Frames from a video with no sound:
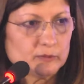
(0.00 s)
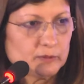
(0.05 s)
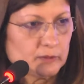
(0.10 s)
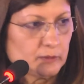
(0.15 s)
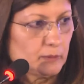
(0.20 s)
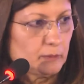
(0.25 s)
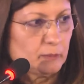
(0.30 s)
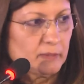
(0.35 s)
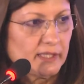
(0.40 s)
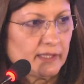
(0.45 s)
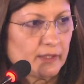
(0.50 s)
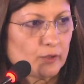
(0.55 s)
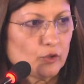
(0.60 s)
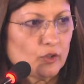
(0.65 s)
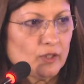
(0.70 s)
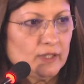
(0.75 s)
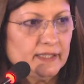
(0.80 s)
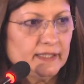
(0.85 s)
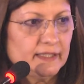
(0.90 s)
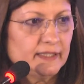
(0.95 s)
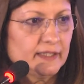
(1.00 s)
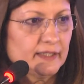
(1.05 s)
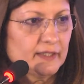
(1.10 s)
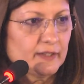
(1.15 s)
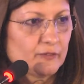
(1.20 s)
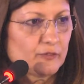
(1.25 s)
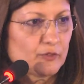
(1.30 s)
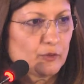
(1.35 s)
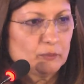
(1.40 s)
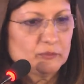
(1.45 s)
my colleague
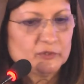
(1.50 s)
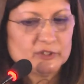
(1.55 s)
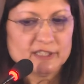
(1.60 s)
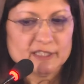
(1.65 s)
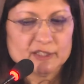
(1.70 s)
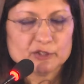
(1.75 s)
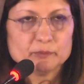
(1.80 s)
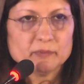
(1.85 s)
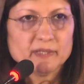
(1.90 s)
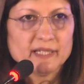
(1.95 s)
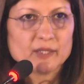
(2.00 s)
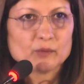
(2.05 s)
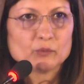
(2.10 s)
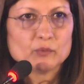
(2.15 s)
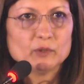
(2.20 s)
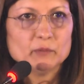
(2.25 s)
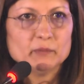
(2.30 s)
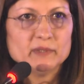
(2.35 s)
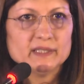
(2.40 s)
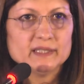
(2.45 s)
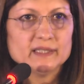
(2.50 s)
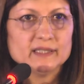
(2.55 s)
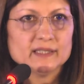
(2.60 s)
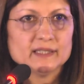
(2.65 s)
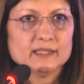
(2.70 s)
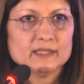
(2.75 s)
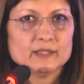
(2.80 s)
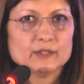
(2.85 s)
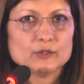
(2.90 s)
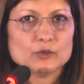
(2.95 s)
here from JS Bank will be
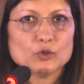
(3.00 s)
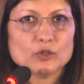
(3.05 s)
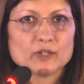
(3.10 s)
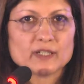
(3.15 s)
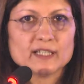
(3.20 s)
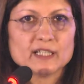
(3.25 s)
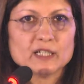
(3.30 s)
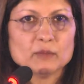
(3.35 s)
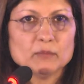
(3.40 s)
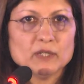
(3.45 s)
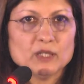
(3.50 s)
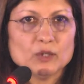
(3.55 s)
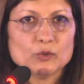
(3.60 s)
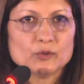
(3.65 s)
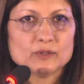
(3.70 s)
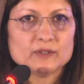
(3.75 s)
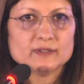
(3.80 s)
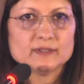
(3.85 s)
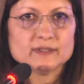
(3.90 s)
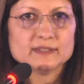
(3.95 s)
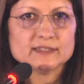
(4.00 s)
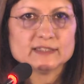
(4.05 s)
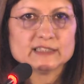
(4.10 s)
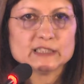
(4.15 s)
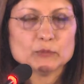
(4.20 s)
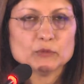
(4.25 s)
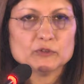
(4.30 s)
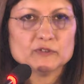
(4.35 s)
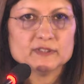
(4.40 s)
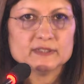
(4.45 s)
talking about
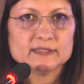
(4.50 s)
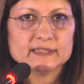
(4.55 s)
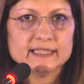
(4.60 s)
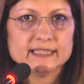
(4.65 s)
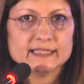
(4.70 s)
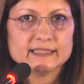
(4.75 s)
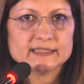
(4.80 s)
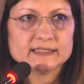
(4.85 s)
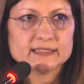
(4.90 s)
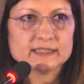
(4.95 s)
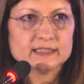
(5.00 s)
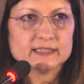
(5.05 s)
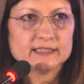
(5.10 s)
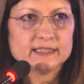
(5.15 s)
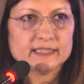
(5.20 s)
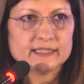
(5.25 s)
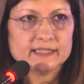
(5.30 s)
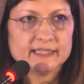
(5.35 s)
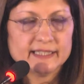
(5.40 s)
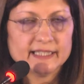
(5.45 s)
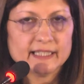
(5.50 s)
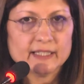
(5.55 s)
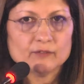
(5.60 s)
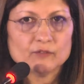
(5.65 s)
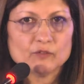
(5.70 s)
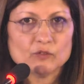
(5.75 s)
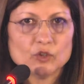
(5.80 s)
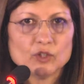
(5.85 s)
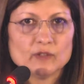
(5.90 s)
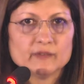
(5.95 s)
some of the things that they
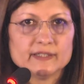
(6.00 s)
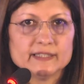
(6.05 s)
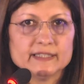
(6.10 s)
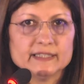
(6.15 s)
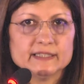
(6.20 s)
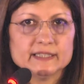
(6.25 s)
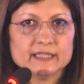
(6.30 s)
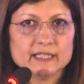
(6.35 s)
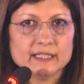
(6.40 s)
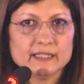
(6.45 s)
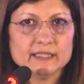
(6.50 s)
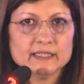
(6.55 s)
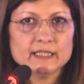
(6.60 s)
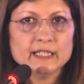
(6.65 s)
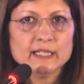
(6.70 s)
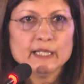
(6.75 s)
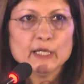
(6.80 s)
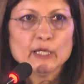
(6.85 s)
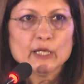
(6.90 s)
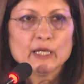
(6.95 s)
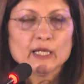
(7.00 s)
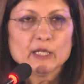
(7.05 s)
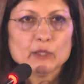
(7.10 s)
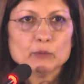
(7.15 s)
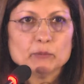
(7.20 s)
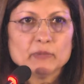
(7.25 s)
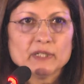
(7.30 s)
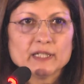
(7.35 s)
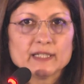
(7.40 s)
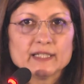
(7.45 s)
have already done.
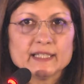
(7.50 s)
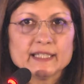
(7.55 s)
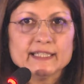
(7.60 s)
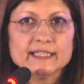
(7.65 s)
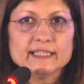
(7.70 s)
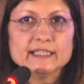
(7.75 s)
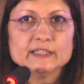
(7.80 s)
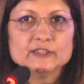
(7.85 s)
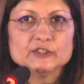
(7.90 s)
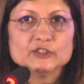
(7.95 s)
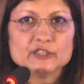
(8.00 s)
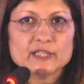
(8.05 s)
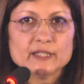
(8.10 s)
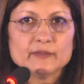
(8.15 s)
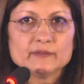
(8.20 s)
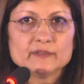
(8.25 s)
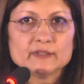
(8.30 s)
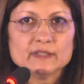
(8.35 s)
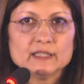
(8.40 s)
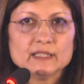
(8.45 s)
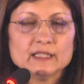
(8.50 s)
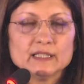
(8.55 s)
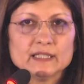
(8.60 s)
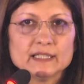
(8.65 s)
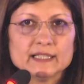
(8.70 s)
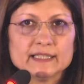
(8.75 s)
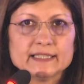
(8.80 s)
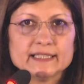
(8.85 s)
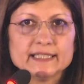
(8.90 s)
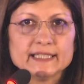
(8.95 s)
But in general,
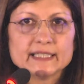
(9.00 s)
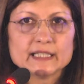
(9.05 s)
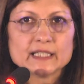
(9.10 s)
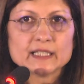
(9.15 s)
I think